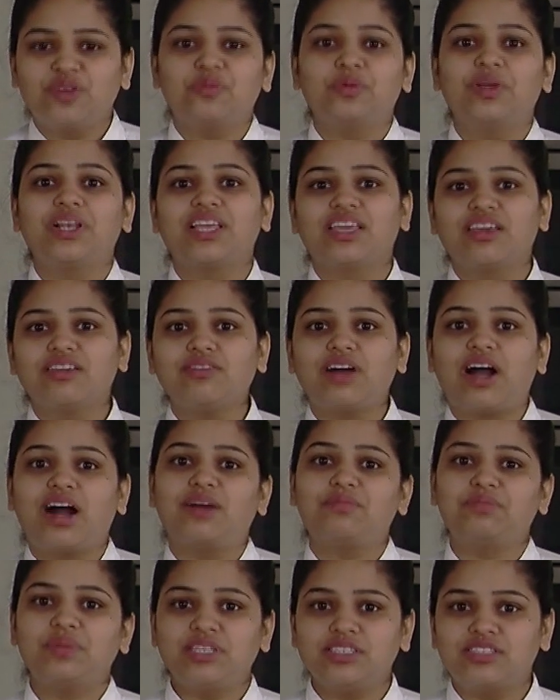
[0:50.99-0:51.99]
We'll give
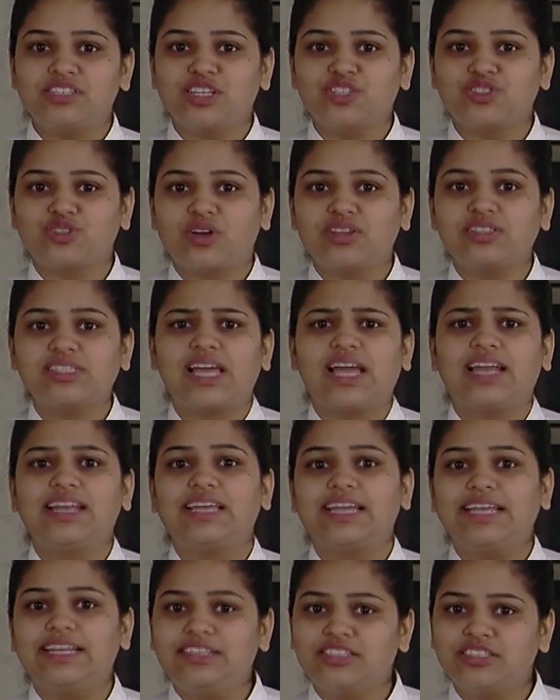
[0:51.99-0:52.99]
our pizza sauce an
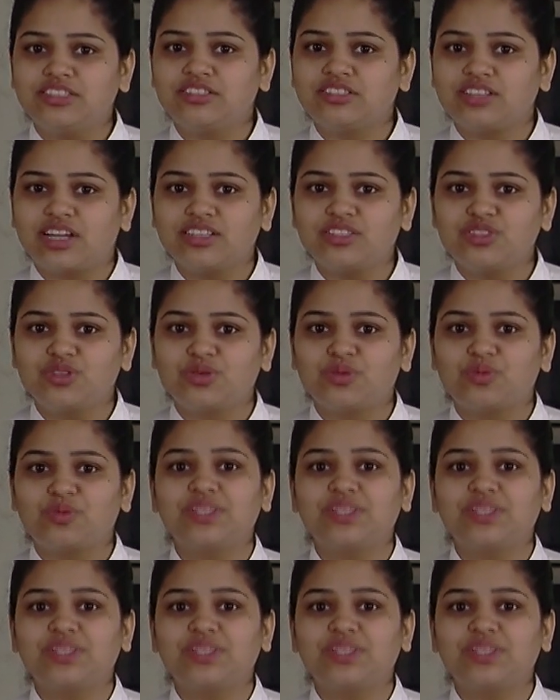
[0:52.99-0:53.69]
Indian touch